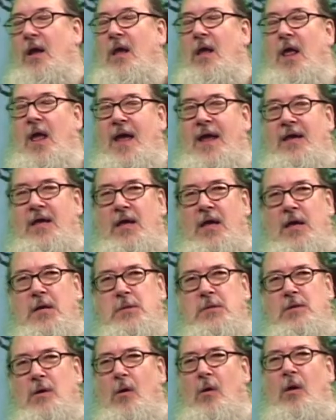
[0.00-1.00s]
I guess
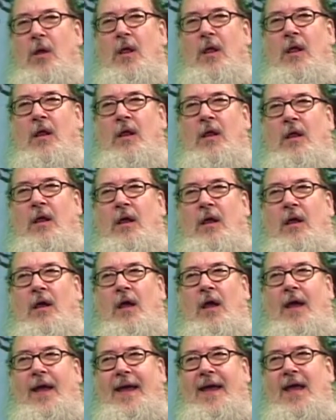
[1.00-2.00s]
so.
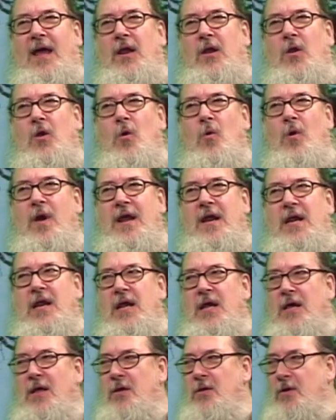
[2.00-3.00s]
I had no
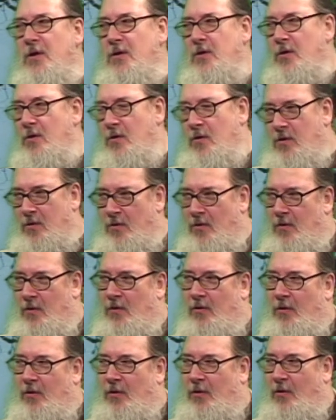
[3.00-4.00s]
idea that
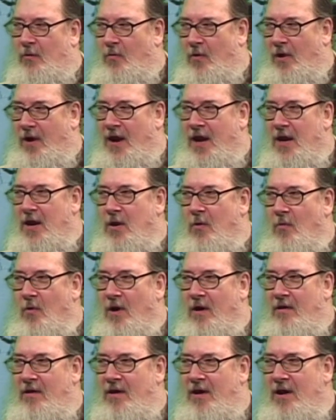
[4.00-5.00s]
you were
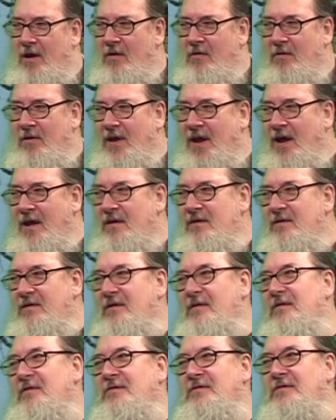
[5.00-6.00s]
anywhere near that
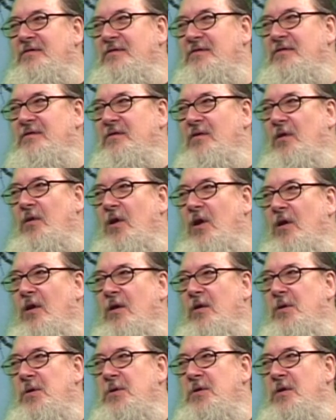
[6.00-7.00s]

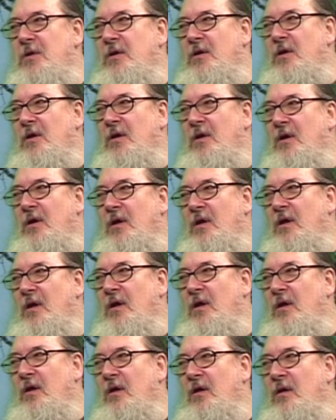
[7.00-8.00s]
large.
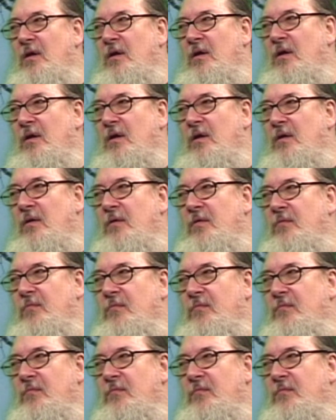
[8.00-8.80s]
Yes, we are. And uh,